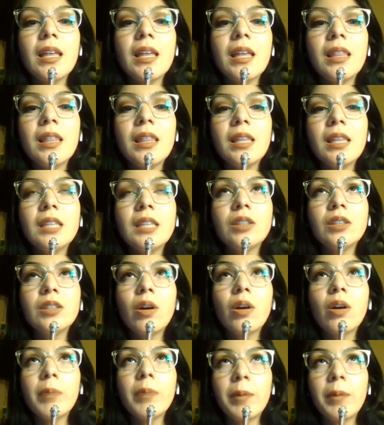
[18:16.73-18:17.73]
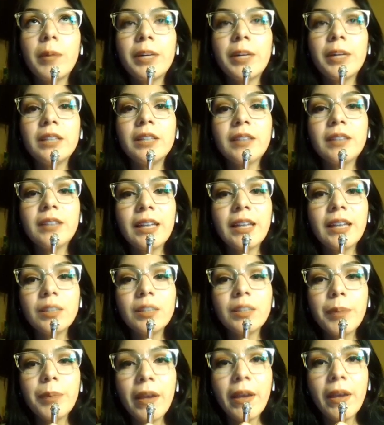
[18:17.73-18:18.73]
These are properties that
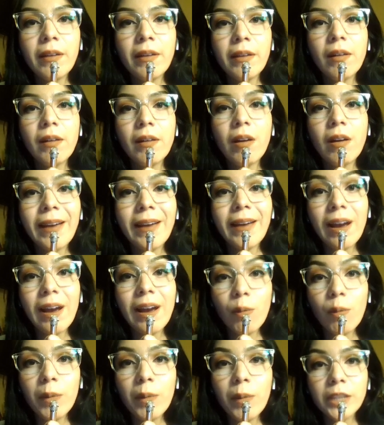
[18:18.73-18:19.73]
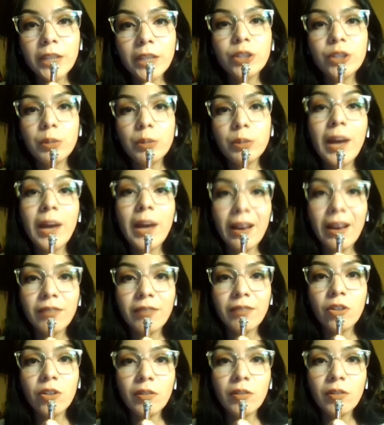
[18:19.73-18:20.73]
depend on how much you have
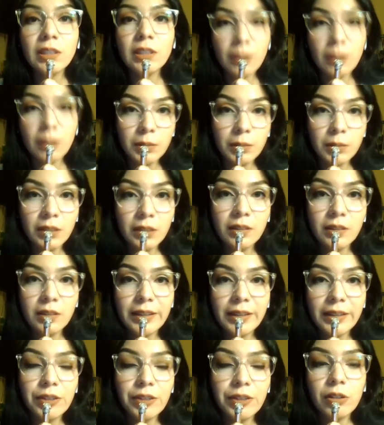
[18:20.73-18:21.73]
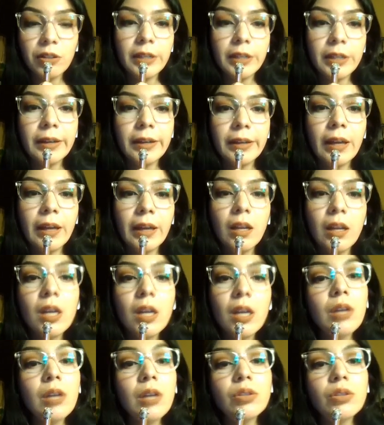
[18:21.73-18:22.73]
of the substance that you're looking at.
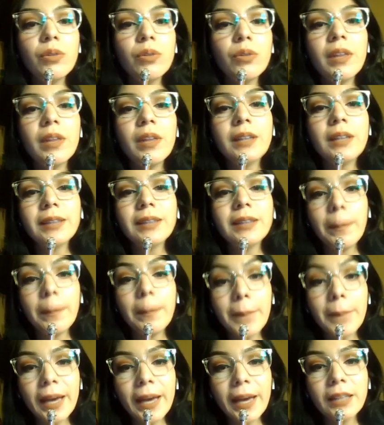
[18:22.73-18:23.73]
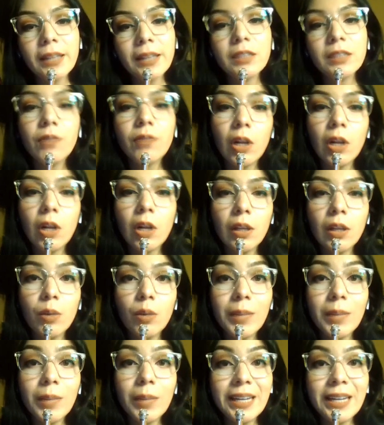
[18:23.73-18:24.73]
So things like mass, volume,
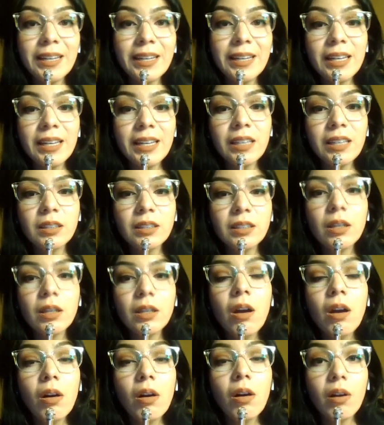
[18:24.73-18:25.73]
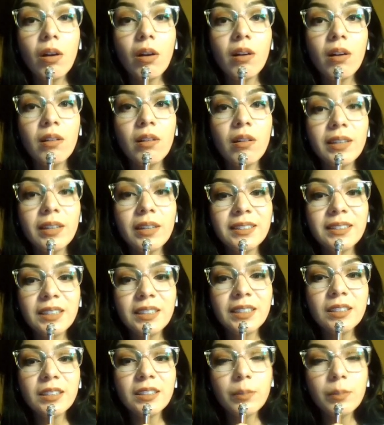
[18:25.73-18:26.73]
and heat are all
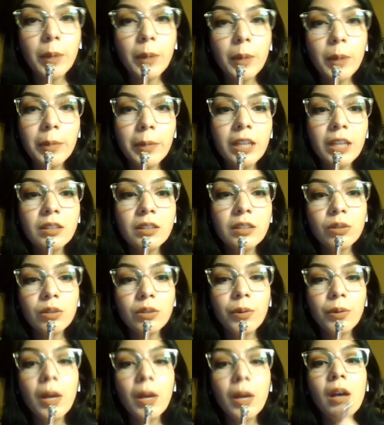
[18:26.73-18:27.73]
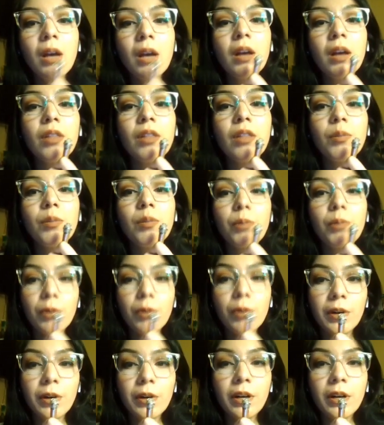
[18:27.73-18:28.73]
extensive properties. So the
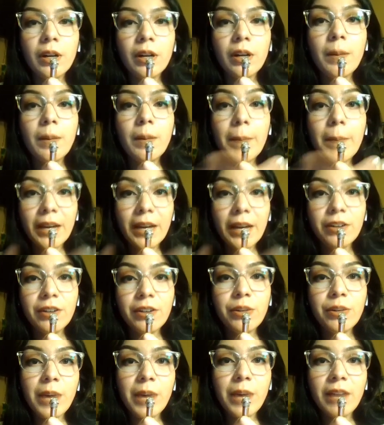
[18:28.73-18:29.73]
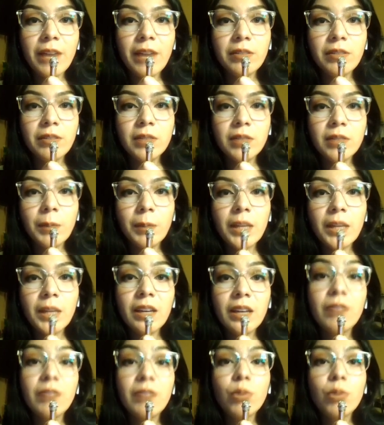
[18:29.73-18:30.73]
more matter you have of something,
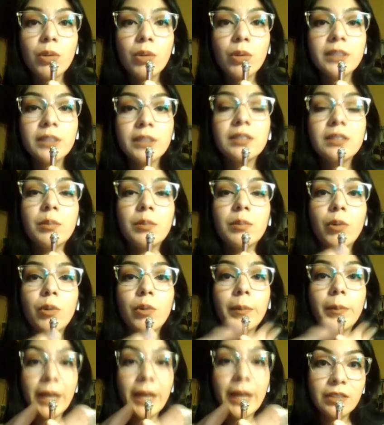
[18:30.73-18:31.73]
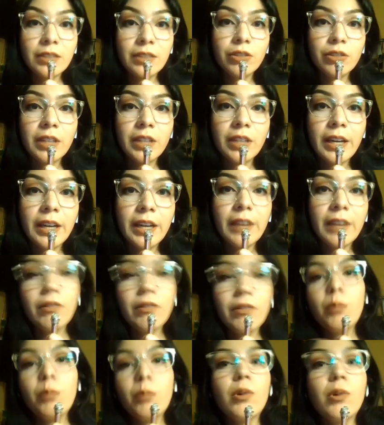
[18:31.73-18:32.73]
of course, the more mass you're going to have, the
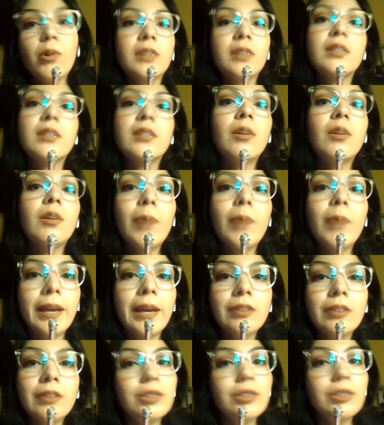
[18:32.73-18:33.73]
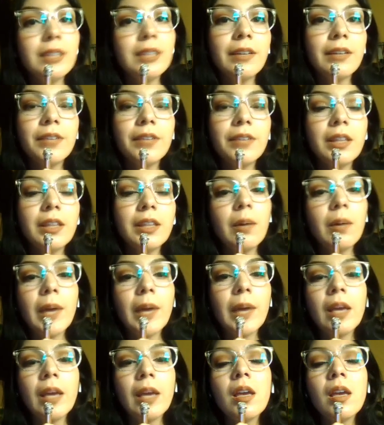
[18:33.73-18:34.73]
more it's going to weigh. Just think of it that way.
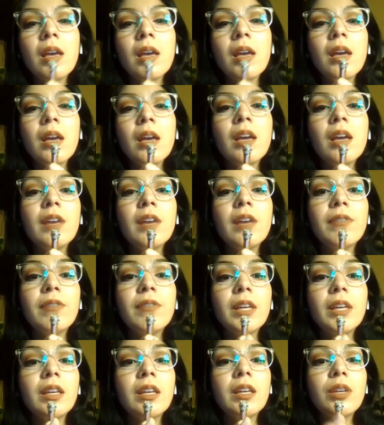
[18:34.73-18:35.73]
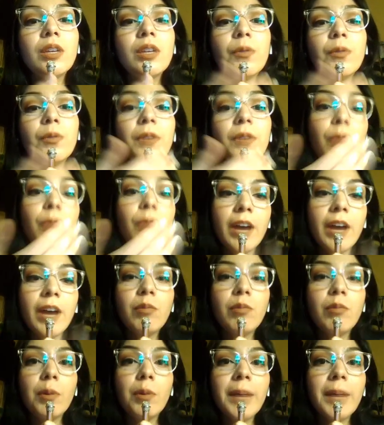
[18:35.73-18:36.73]
If you have
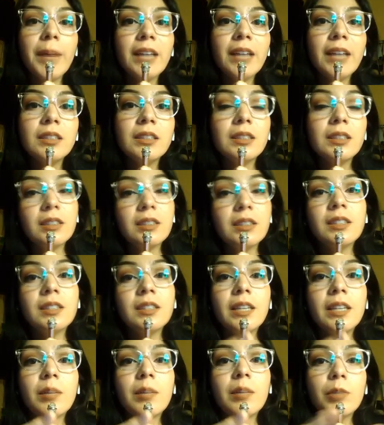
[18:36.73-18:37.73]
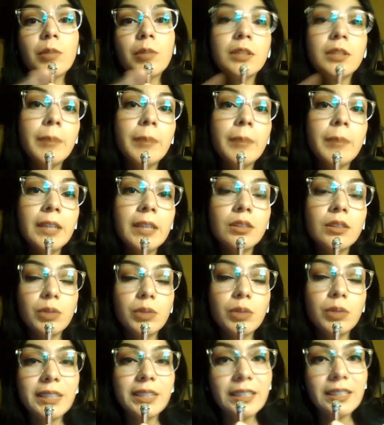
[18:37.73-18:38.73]
more mass, it's going to take up more space, so it
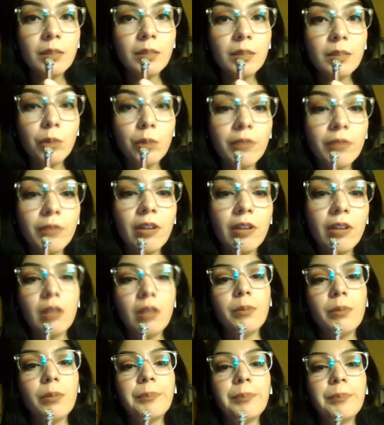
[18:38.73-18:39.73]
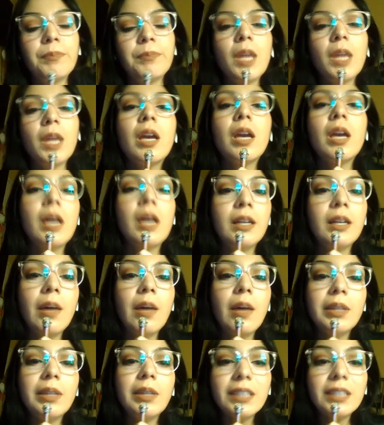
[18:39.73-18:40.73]
takes up more volume. Now,
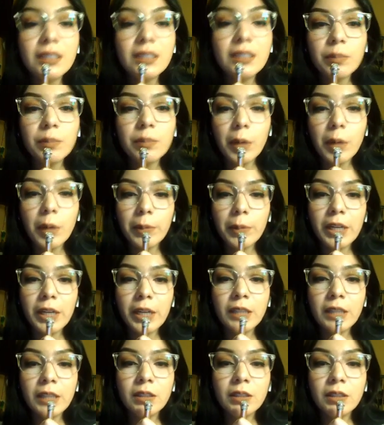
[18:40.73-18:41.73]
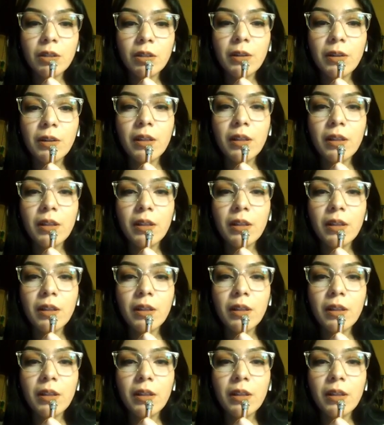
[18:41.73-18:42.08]
intensive properties are